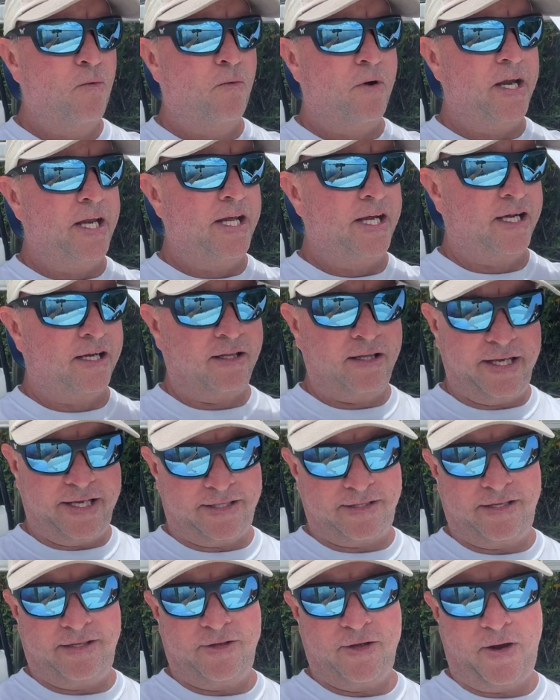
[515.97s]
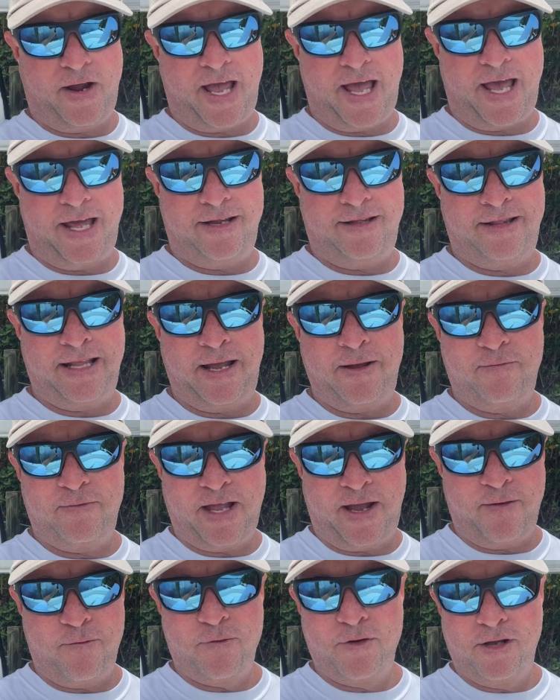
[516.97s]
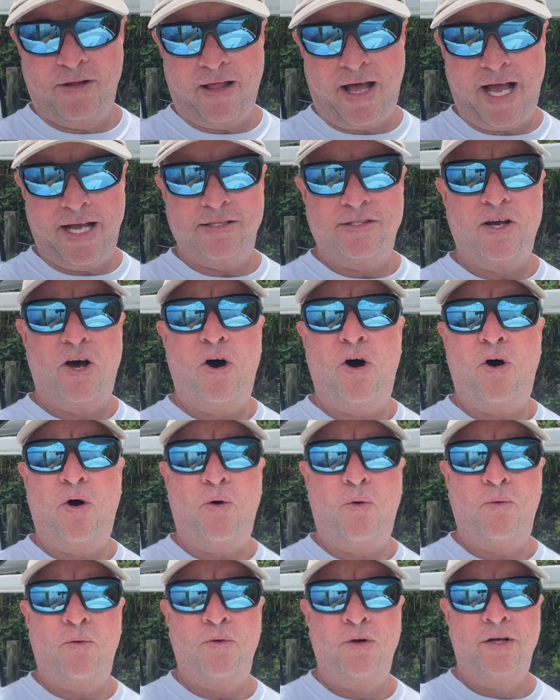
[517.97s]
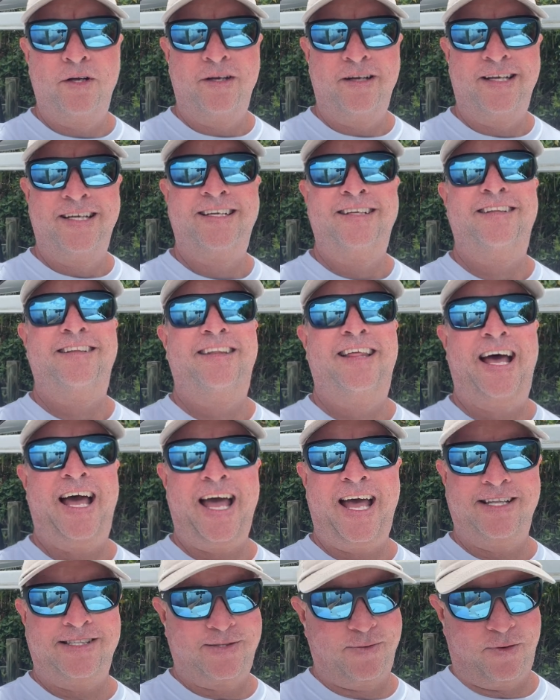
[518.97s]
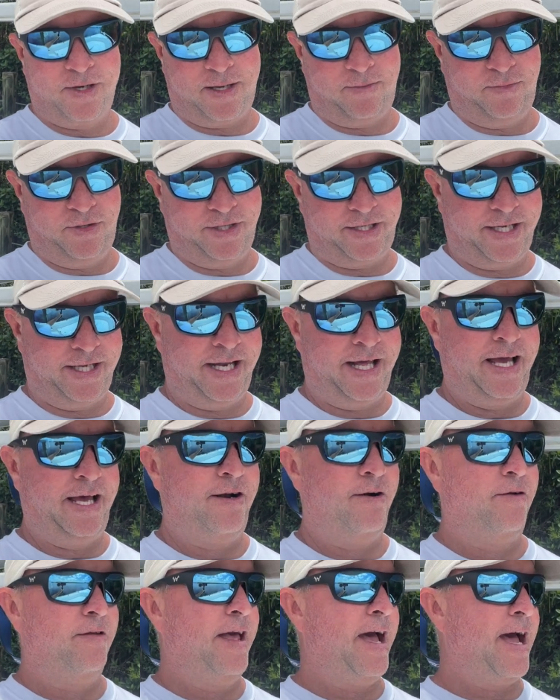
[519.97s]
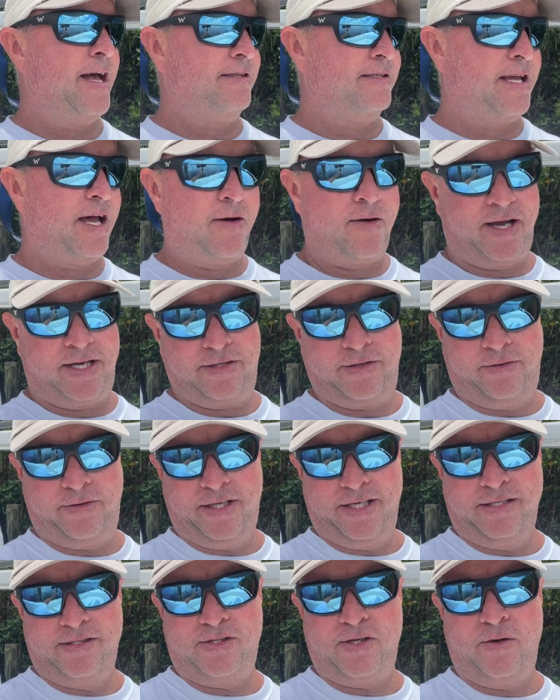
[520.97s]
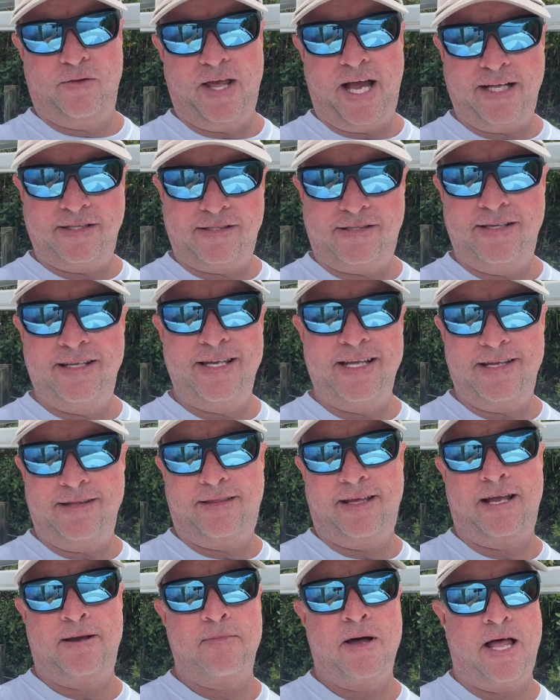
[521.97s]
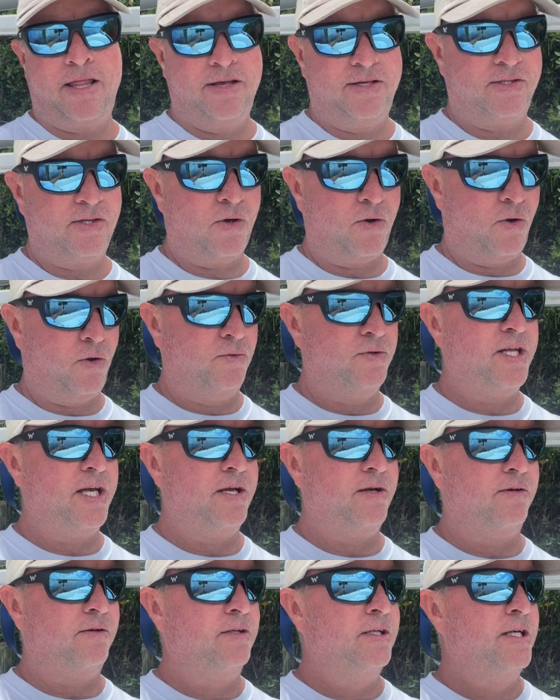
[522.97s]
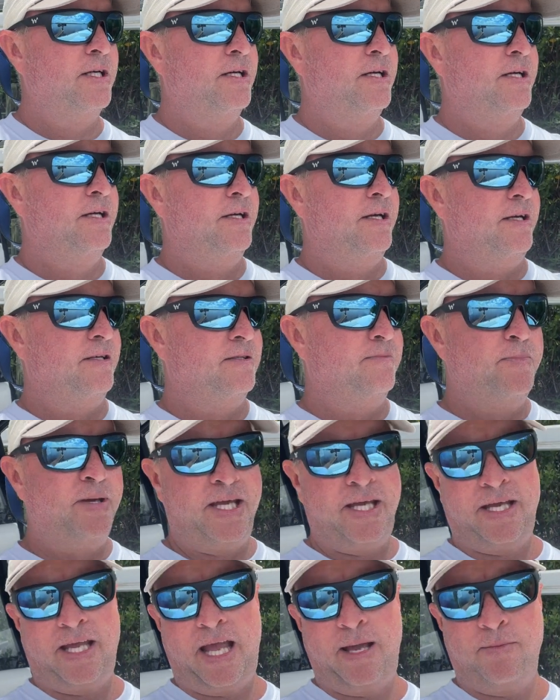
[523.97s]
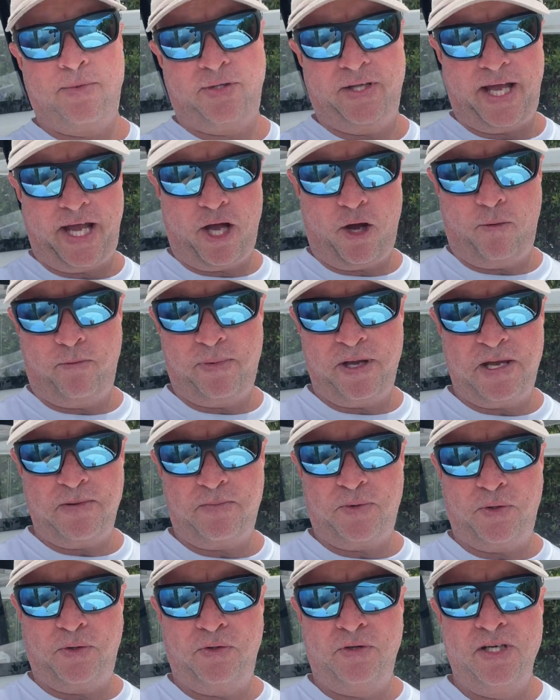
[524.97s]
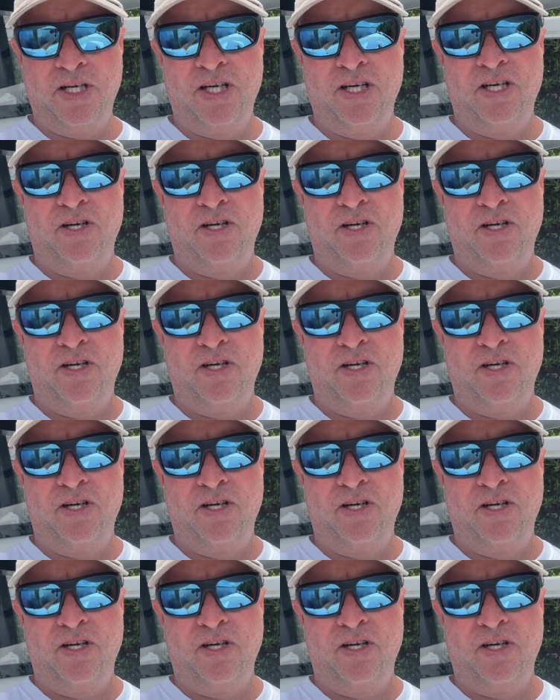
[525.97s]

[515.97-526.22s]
when it clicks in their head and they realize, oh, that's what I'm looking at, or that's how I do this. So that's the neat thing about this whole deal, is being able to help people